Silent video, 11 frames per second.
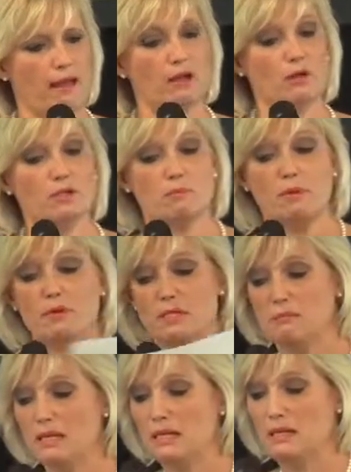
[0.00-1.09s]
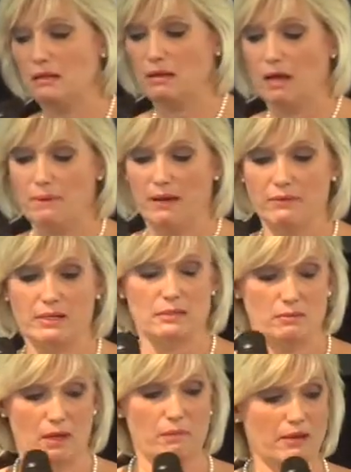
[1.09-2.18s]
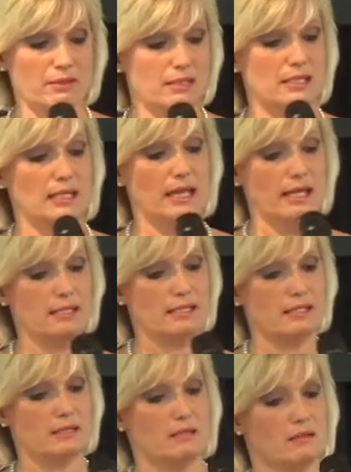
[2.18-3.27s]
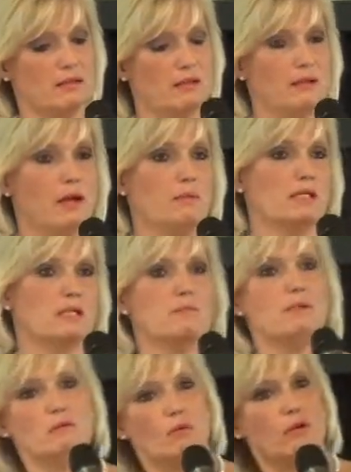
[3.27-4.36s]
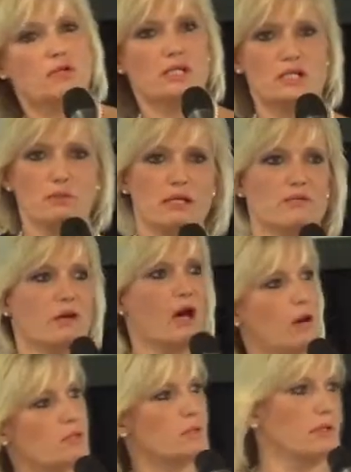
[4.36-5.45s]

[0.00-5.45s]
And God spoke to me about this, about city ladies, because I've been wondering, do I give it up? Do